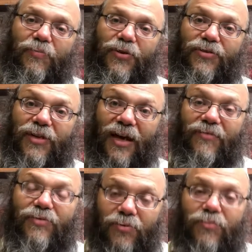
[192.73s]
person has.
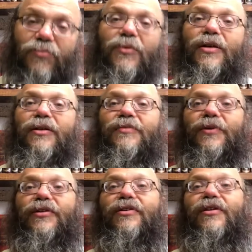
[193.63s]
So it's
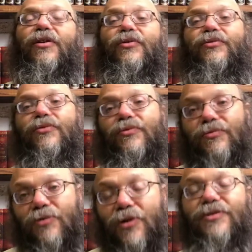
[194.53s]
better than
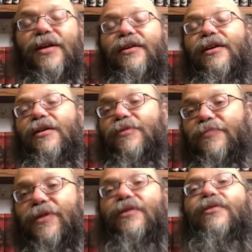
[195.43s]
not saying Tehillim. It's
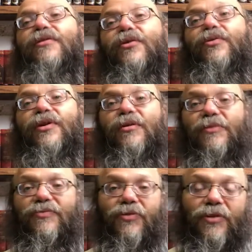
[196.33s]
better than not doing the
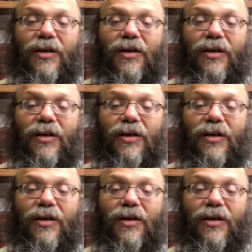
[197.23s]
mitzvot.